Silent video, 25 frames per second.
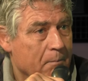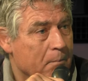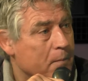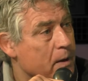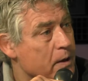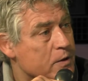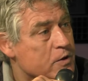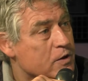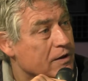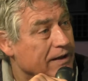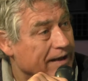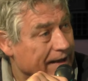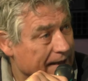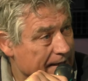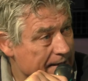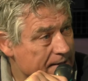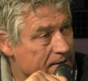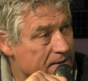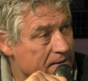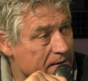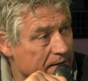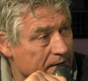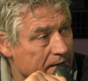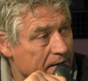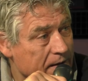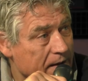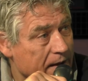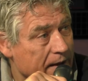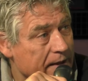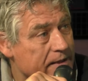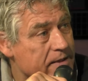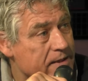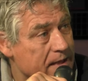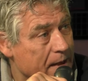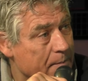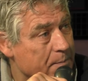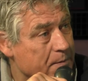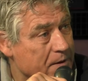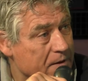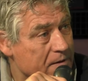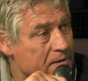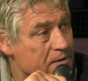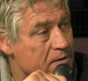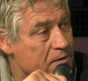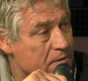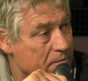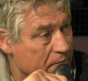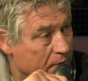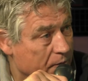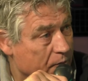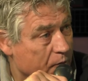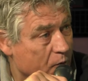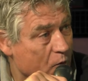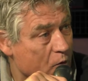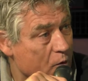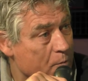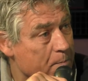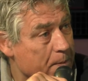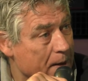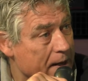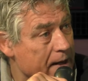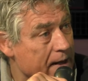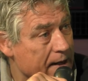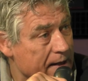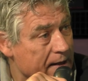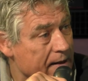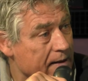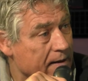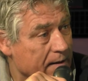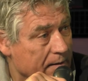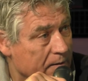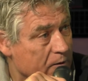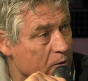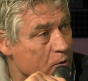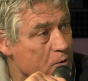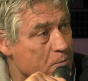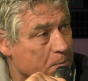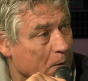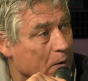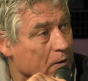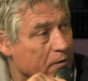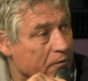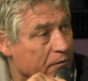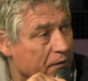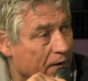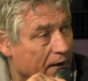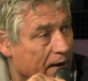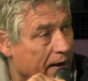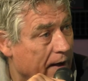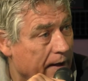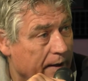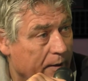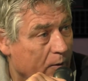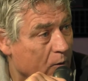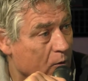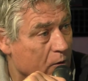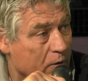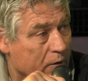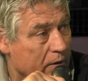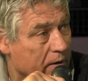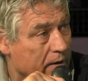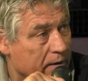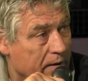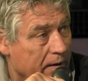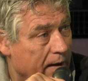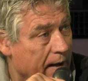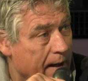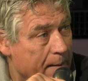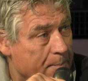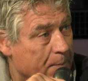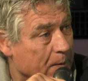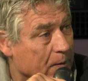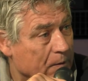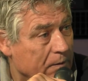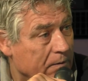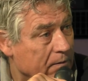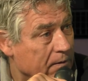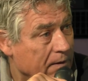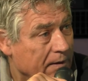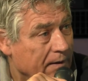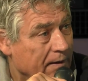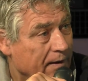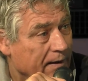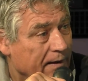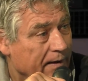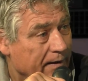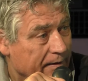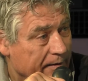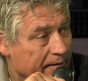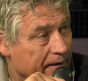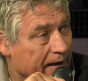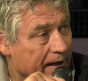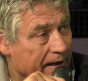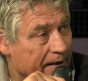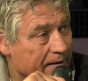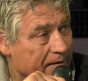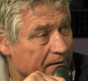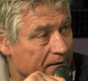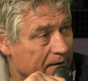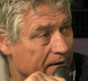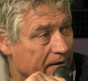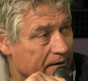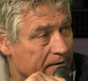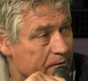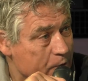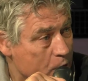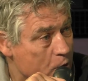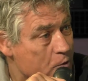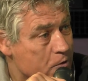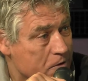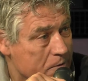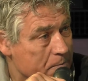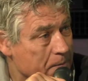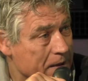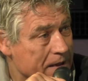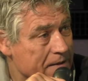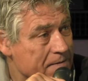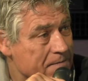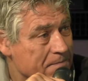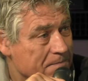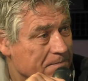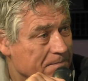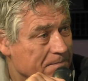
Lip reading: much lesser acceptance for paying to Spotify or Apple than it used to be.